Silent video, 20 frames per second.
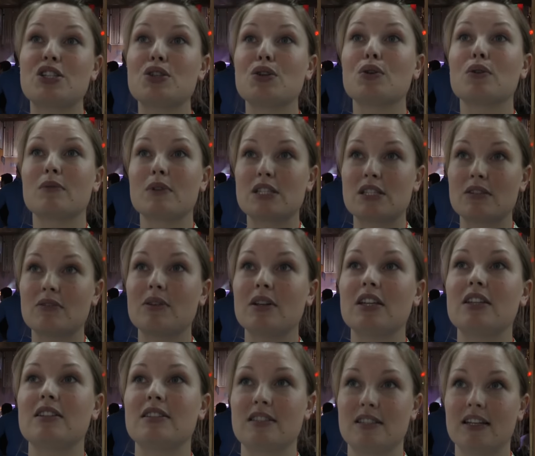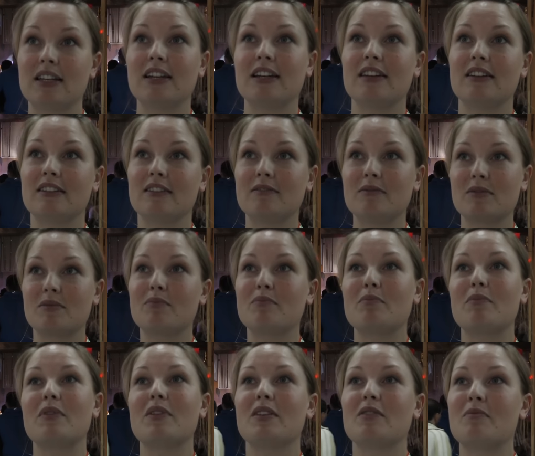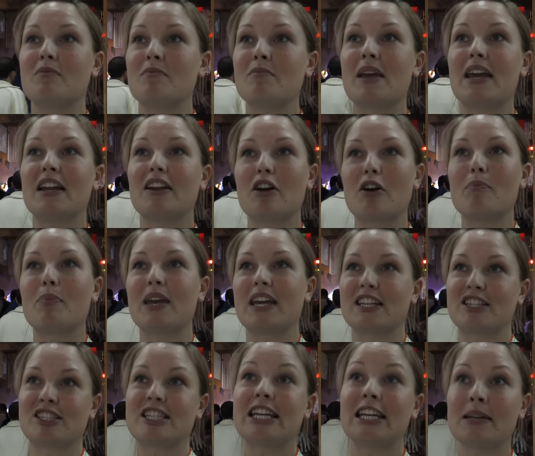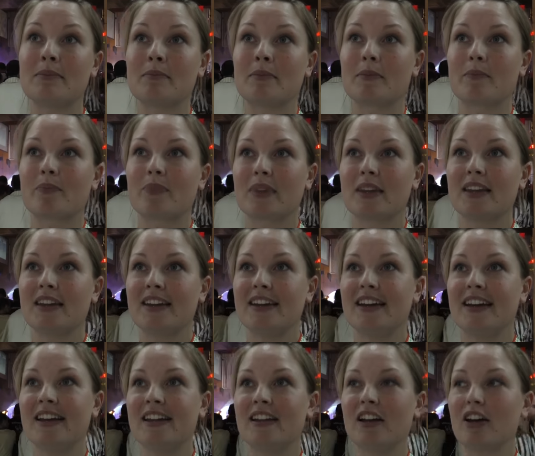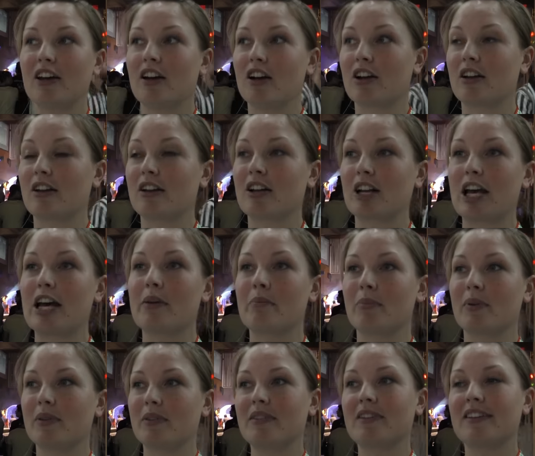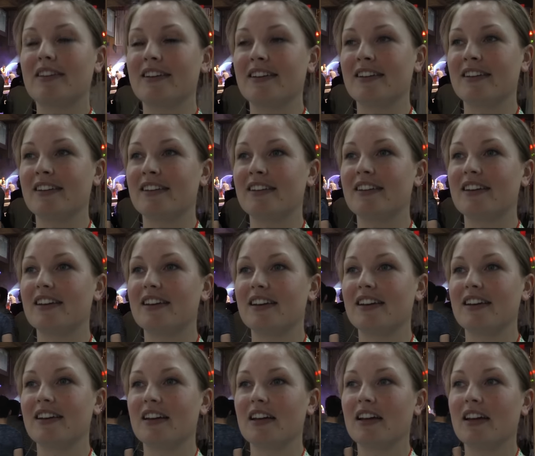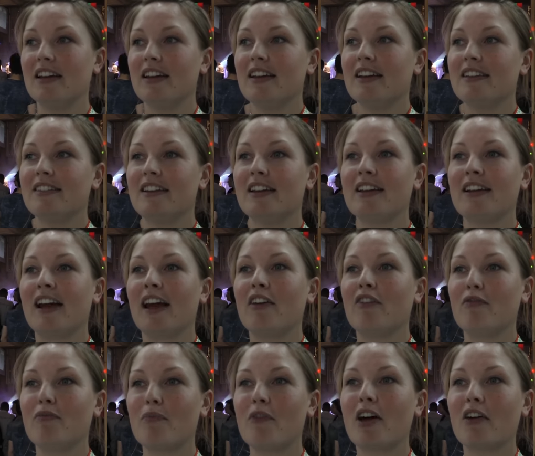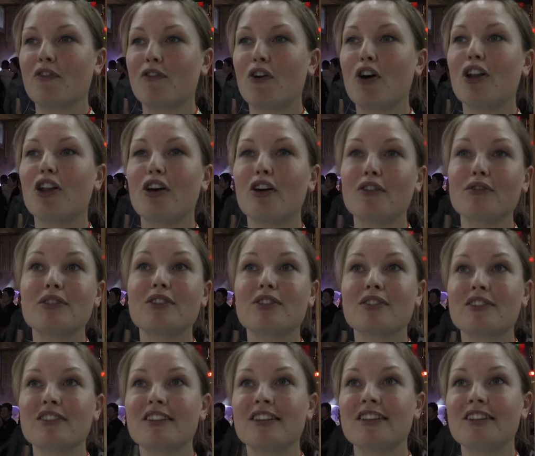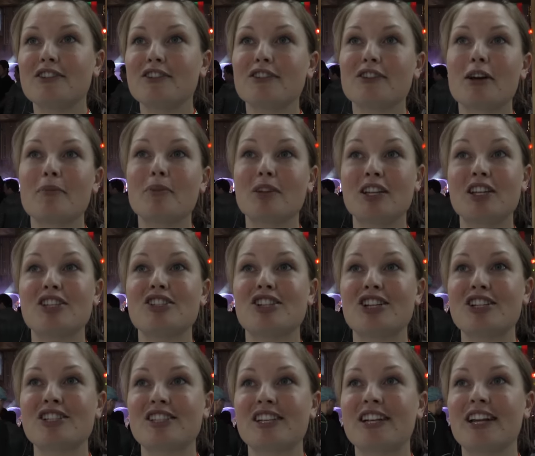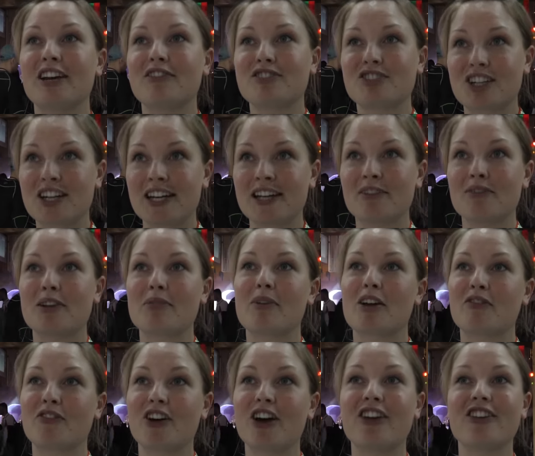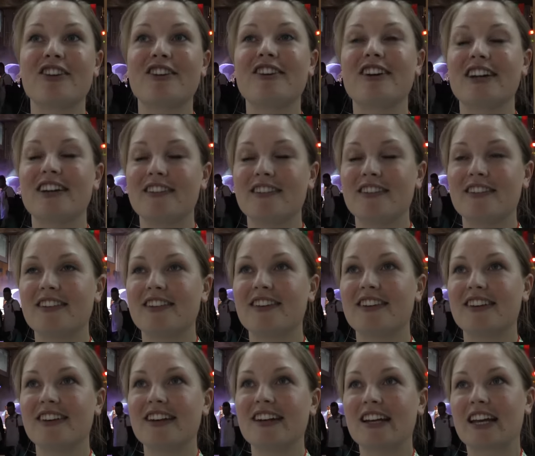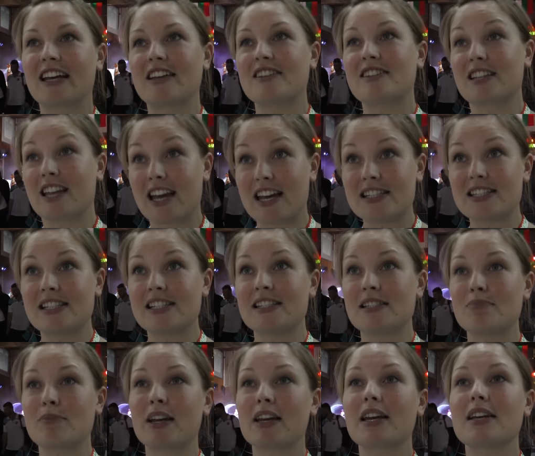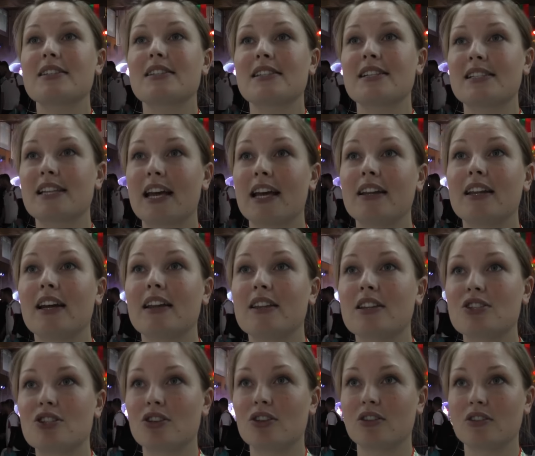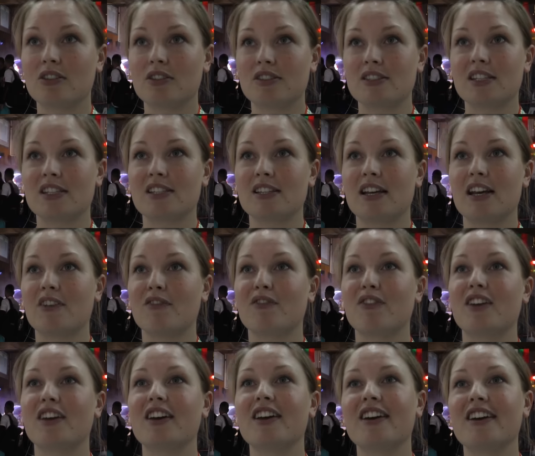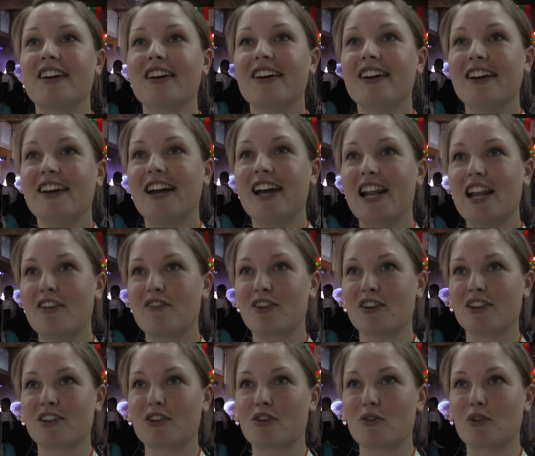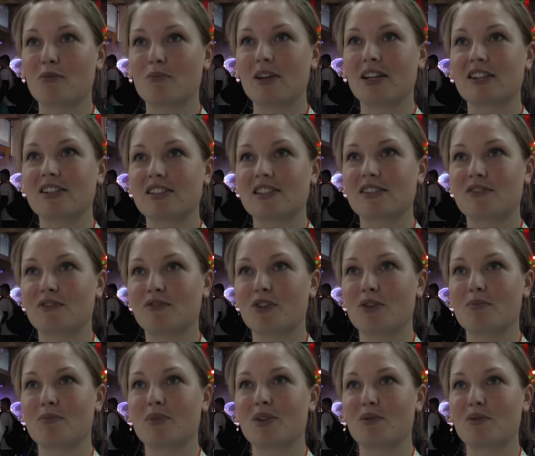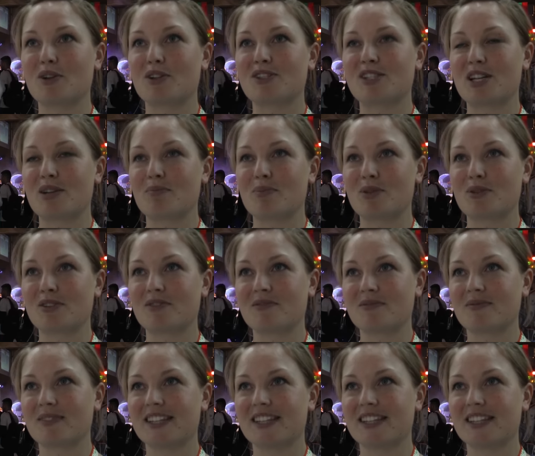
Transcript: soon we, we uh, made a big team and a, a club. And uh, then I, I followed uh, to competitions and I trained with my father and uh, cousins. My cousin is Heidi Andersson. She have uh, 11 gold medals from the world champion.